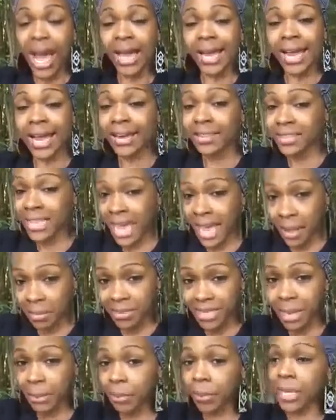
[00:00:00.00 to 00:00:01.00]
A lot of
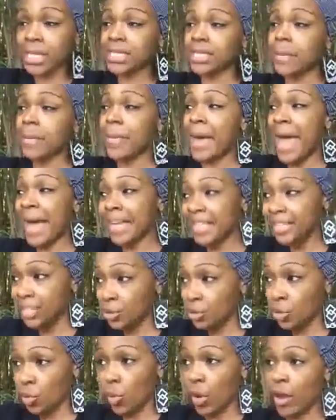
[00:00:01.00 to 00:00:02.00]
times that brings them back
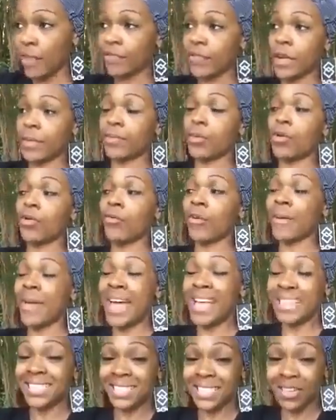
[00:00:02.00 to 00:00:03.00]
into the welfare
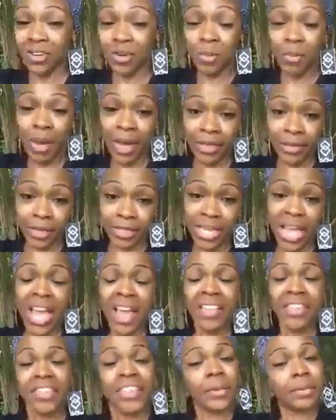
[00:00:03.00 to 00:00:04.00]
program as single mothers
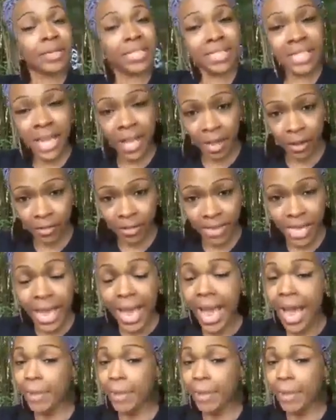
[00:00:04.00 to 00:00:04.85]
themselves.